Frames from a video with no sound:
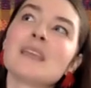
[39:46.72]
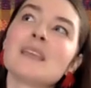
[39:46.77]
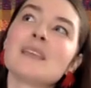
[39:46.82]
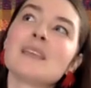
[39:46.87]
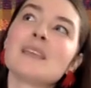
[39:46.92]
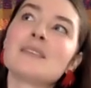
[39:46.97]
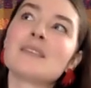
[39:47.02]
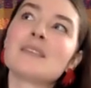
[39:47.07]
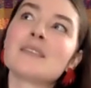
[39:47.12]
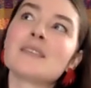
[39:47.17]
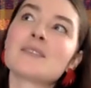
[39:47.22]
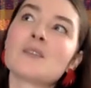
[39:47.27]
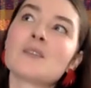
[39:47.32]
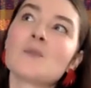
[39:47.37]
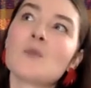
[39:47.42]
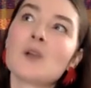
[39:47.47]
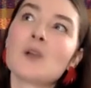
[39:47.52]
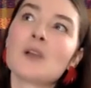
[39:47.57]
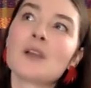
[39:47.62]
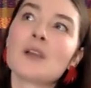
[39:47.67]
does a
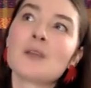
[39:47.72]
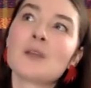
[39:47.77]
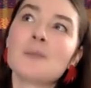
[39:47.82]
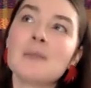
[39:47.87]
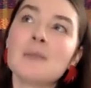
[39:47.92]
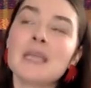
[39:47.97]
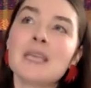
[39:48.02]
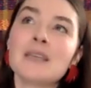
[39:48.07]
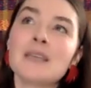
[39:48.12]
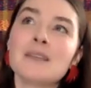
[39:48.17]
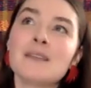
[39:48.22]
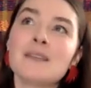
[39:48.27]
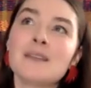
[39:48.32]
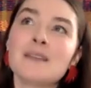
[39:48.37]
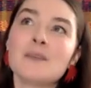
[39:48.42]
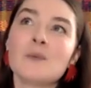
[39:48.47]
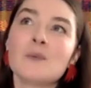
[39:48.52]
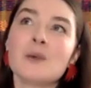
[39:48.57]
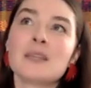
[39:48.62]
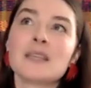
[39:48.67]
work mean
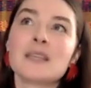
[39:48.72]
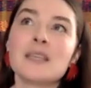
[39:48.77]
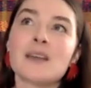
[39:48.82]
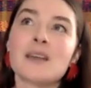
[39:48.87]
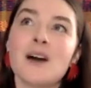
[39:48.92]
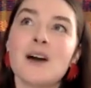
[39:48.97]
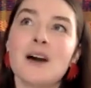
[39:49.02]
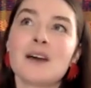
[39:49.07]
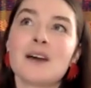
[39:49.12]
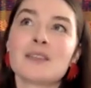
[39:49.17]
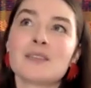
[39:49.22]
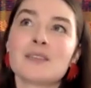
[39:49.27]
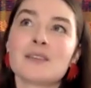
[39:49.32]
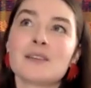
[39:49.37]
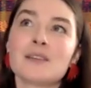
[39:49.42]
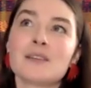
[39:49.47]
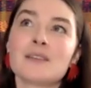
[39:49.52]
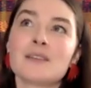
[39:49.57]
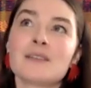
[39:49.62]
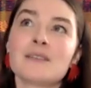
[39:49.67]
what the
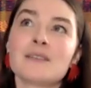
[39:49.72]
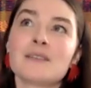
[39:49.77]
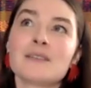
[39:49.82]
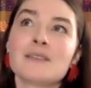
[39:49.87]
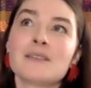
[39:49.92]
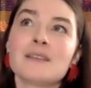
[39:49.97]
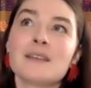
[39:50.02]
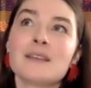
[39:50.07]
author